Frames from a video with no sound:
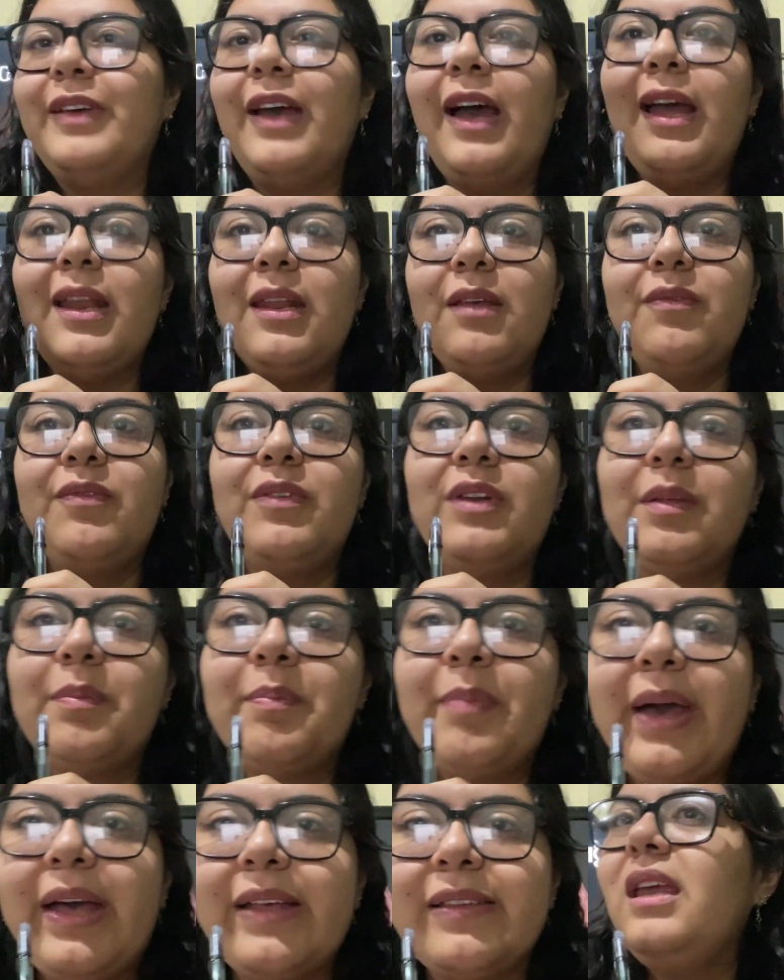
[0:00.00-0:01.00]
an
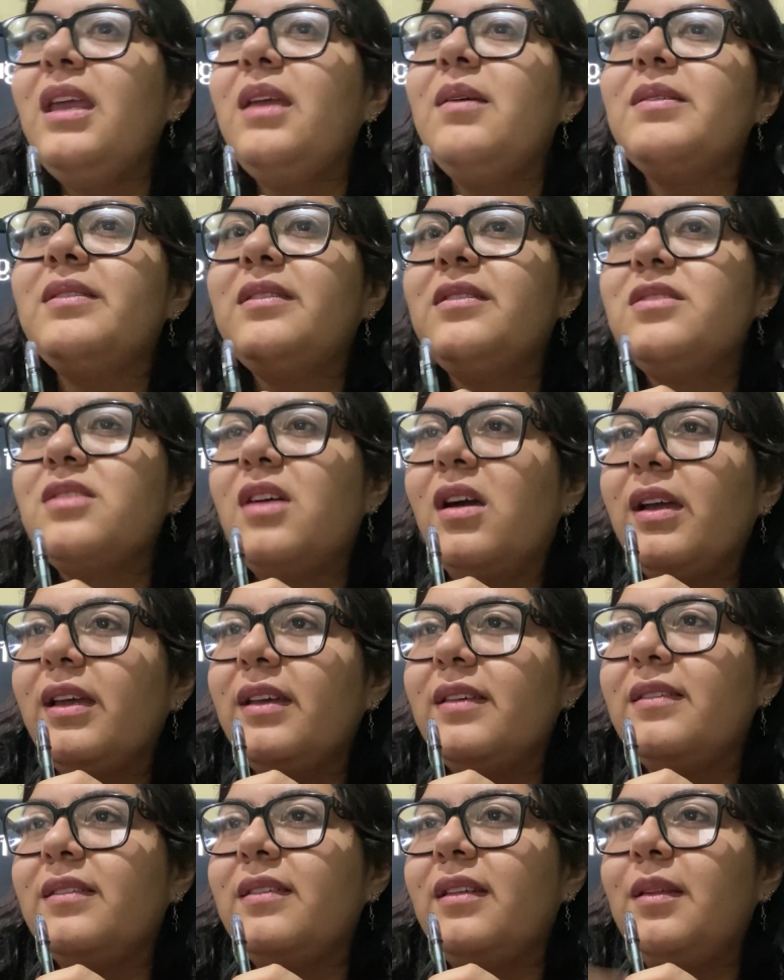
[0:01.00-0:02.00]
infinite past. He was the
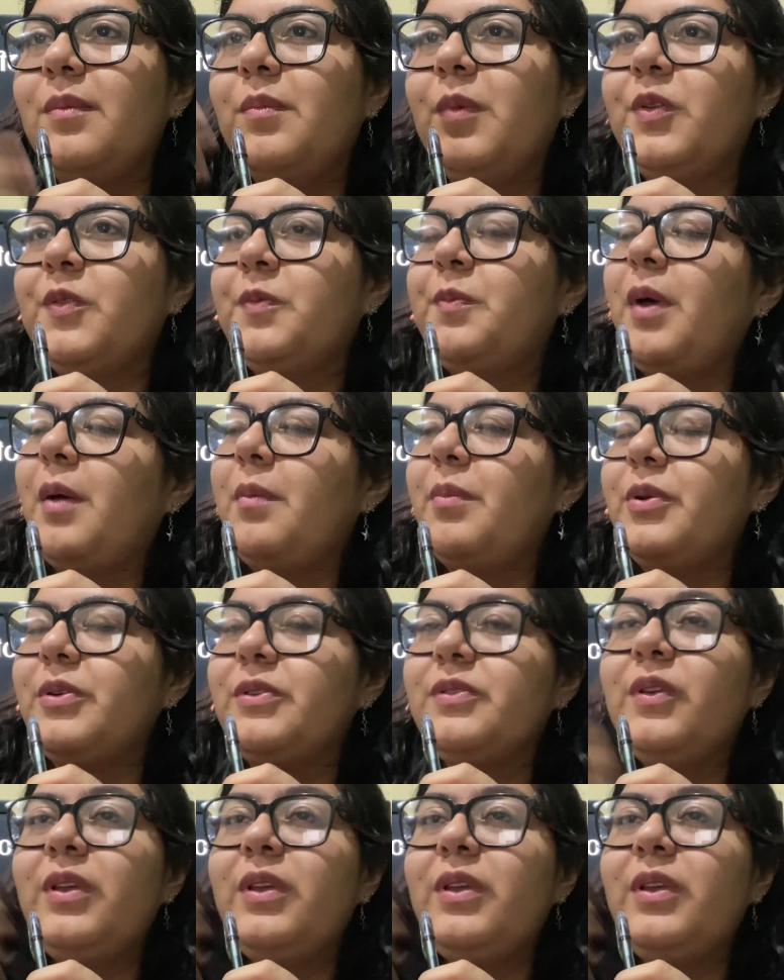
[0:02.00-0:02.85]
youngest and the most pampered,